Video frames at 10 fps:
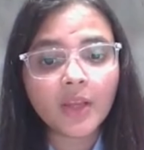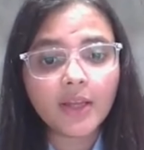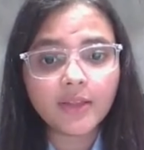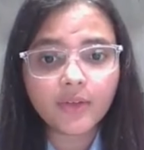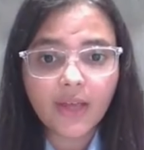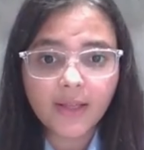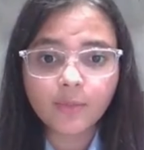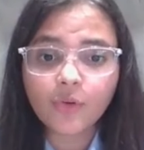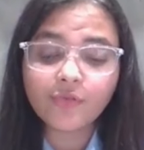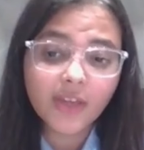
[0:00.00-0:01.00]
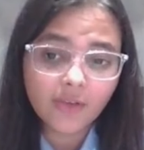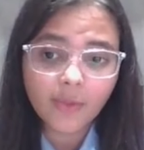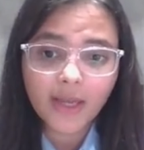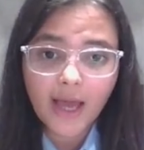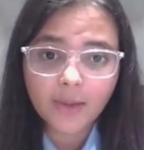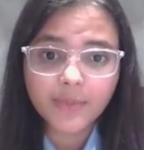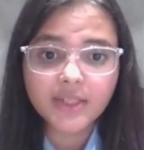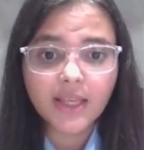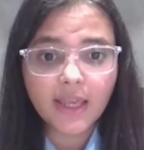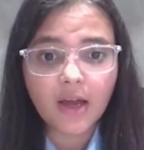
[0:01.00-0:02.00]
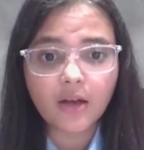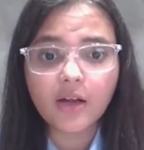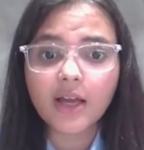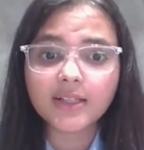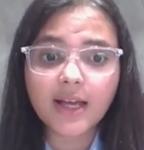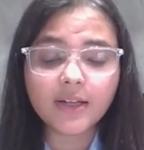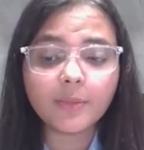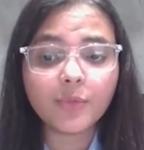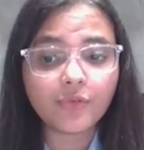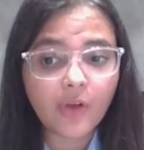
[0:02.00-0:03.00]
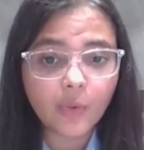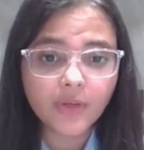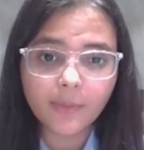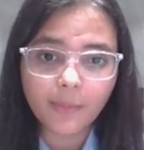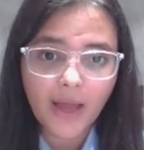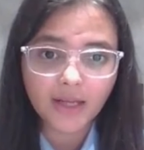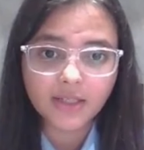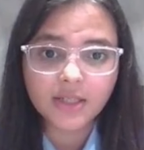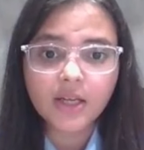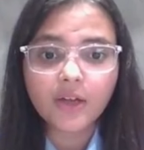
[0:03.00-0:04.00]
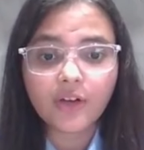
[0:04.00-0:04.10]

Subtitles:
In the realm of gaming apps, AR has had a profound impact,